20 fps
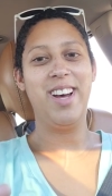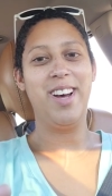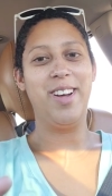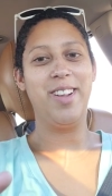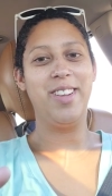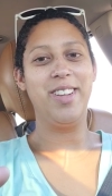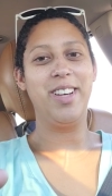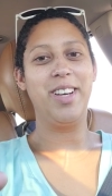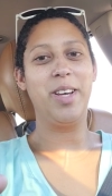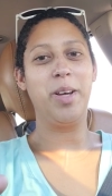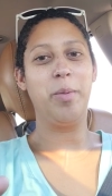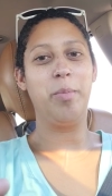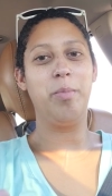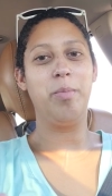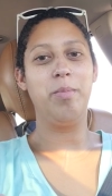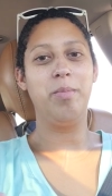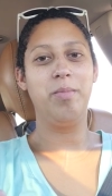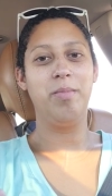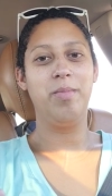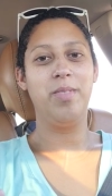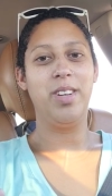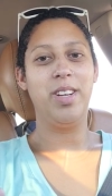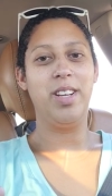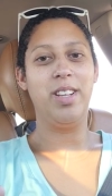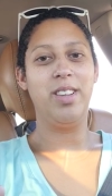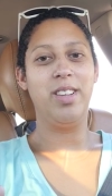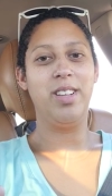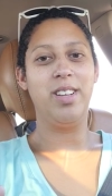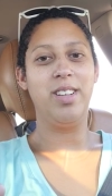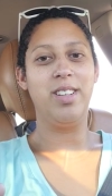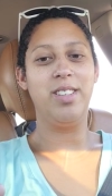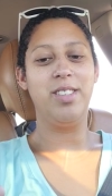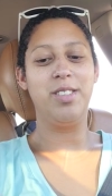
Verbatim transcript: I'll link it in the